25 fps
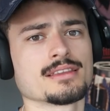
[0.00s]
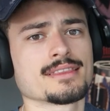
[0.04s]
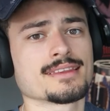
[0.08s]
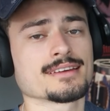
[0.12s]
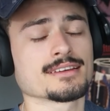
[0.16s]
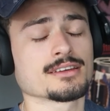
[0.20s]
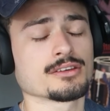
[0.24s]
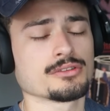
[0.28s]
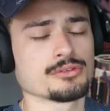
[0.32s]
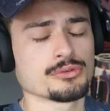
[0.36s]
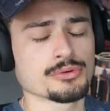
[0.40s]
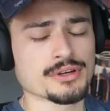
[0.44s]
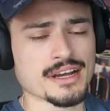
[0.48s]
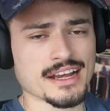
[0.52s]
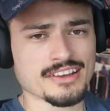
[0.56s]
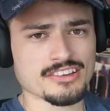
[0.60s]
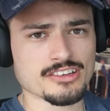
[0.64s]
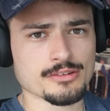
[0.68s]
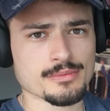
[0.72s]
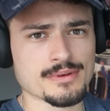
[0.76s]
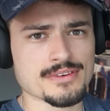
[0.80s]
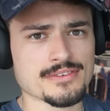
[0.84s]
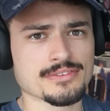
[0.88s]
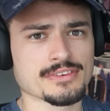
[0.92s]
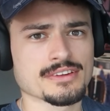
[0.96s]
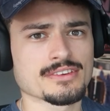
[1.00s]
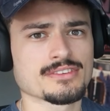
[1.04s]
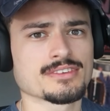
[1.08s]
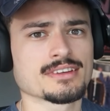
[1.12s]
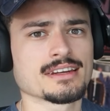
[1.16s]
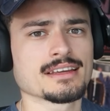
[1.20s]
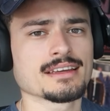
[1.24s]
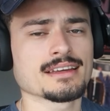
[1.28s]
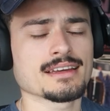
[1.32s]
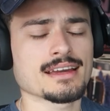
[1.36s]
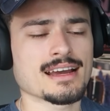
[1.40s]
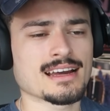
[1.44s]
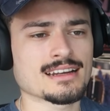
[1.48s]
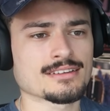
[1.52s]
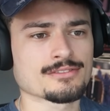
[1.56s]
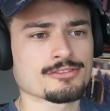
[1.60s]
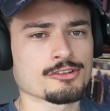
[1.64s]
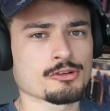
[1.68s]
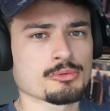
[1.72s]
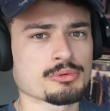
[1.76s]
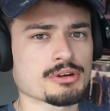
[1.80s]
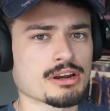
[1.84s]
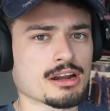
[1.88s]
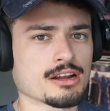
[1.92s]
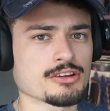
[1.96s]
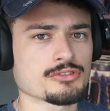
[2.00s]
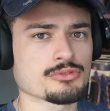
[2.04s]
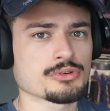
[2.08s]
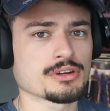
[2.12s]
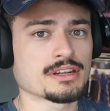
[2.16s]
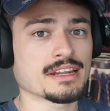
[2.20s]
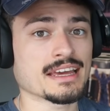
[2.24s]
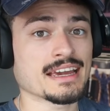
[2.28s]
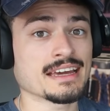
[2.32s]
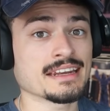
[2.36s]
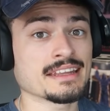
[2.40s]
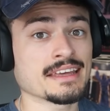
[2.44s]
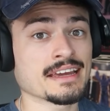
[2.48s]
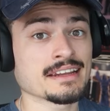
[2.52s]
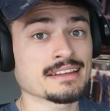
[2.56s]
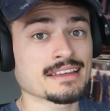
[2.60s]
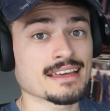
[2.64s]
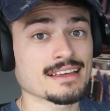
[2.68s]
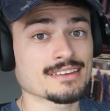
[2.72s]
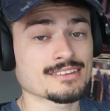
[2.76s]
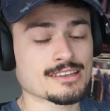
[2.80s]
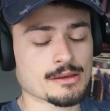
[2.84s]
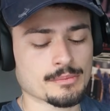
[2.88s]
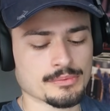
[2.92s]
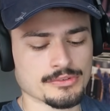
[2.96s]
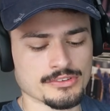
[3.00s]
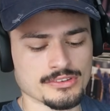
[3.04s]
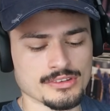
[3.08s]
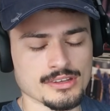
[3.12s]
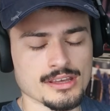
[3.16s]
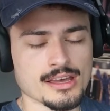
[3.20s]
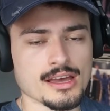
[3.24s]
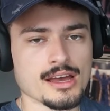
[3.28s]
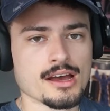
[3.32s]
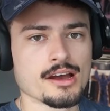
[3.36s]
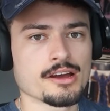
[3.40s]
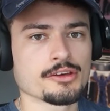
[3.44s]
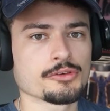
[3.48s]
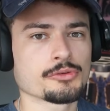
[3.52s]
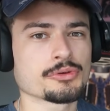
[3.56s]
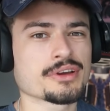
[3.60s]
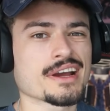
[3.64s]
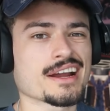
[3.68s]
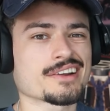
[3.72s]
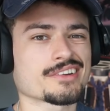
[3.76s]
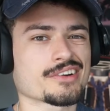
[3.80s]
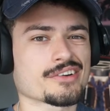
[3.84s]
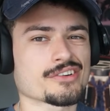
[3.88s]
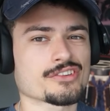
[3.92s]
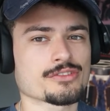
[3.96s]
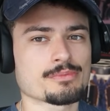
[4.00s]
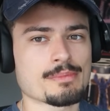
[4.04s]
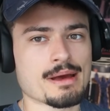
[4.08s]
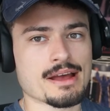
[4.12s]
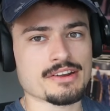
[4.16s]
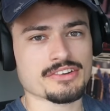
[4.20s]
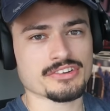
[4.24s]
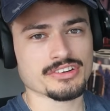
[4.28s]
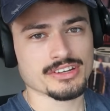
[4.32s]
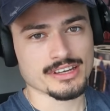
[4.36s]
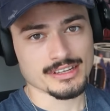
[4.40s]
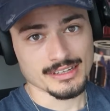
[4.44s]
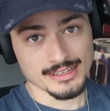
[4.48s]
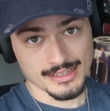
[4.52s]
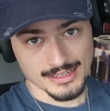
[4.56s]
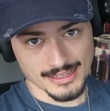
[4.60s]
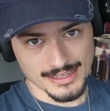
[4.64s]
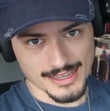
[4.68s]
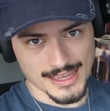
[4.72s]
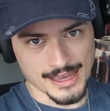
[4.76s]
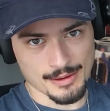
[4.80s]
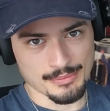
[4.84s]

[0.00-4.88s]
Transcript: Thank you guys so much for listening, and for 188k subs, you guys are smashing it.